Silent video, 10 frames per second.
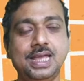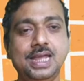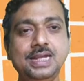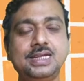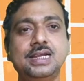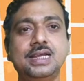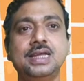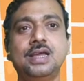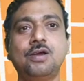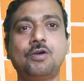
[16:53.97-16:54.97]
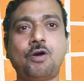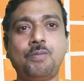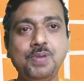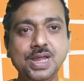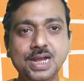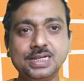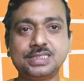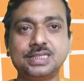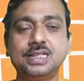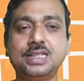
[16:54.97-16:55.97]
It
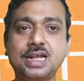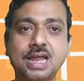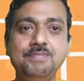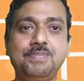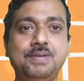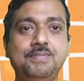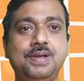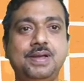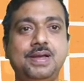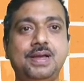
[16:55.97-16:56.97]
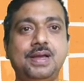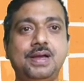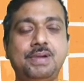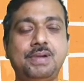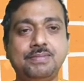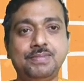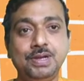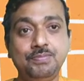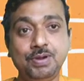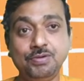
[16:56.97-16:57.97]
complicates the time frame, but
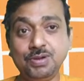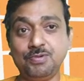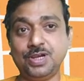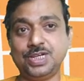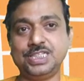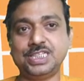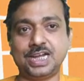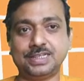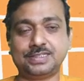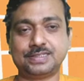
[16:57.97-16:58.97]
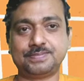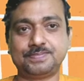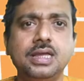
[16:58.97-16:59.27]
beautifully designs.